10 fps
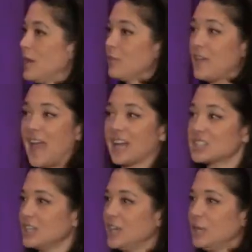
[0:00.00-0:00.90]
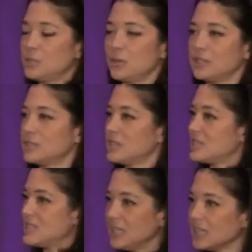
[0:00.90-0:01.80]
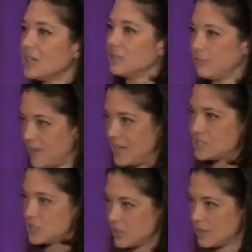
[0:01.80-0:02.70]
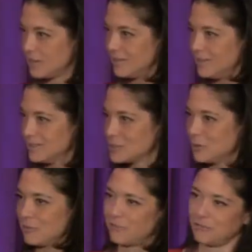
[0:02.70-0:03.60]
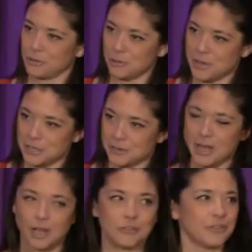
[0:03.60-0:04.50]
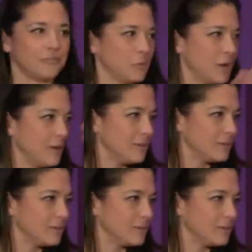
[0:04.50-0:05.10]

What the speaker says: health actually helps you get to the sea level faster. So if you don't want your health, if you want